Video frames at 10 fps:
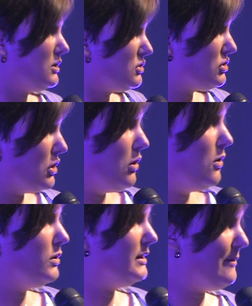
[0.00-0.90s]

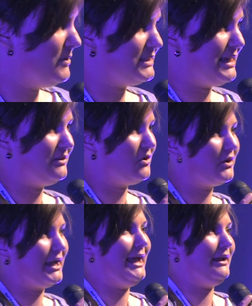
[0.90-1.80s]
So then we said,
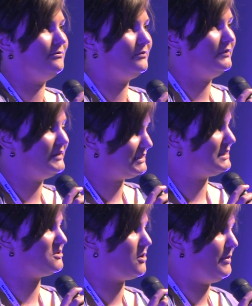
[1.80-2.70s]
okay, this
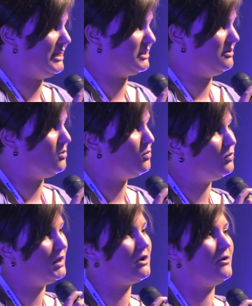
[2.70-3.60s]
is our mission.
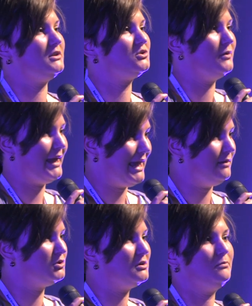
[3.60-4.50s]
We're going to
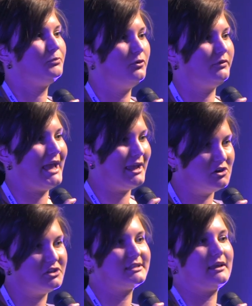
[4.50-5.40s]
aim to improve
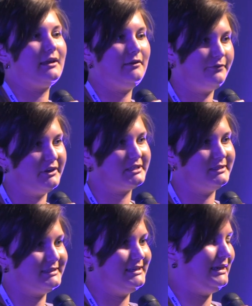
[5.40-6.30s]
diagnostic
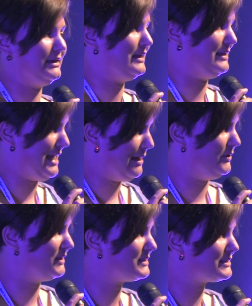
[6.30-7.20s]
efficiency in
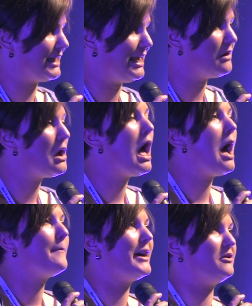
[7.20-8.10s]
diabetes care
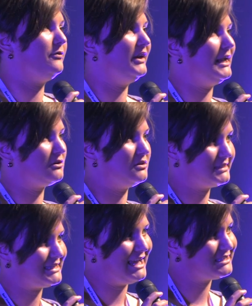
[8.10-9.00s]
by revealing
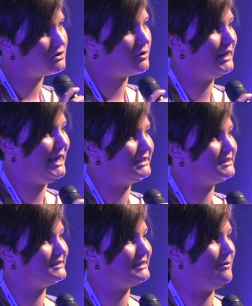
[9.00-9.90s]
concise
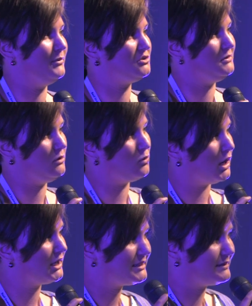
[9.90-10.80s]
correlations in between
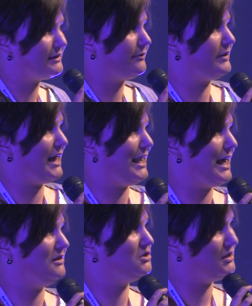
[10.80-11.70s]
qualitative
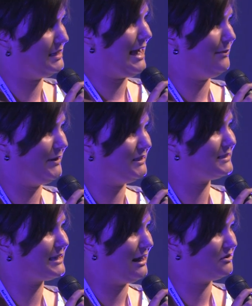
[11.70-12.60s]
data into the
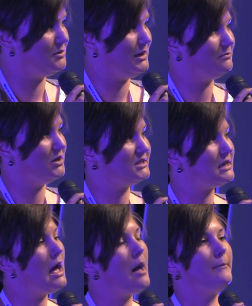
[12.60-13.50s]
diabetes care treatment,
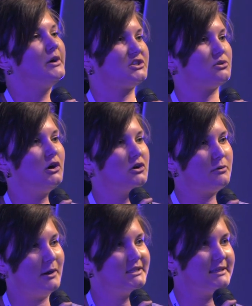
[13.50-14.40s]
but as well
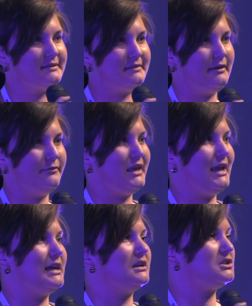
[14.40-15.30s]
quantitative
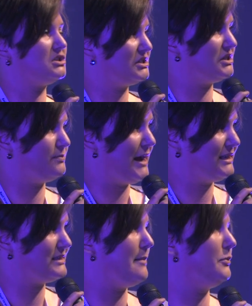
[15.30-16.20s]
data, such as, by
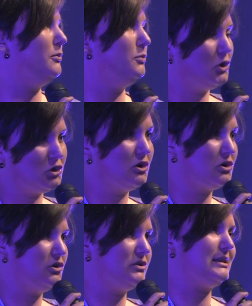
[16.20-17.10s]
example, blood
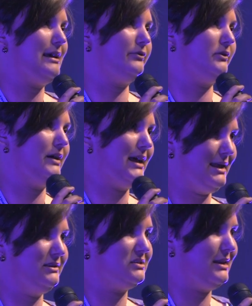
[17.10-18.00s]
glucose level and
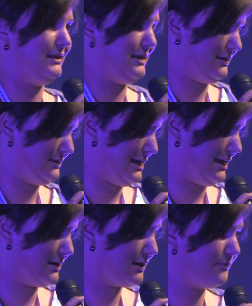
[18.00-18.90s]
insulin
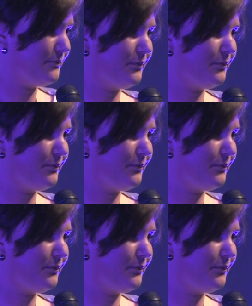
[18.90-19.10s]
intake.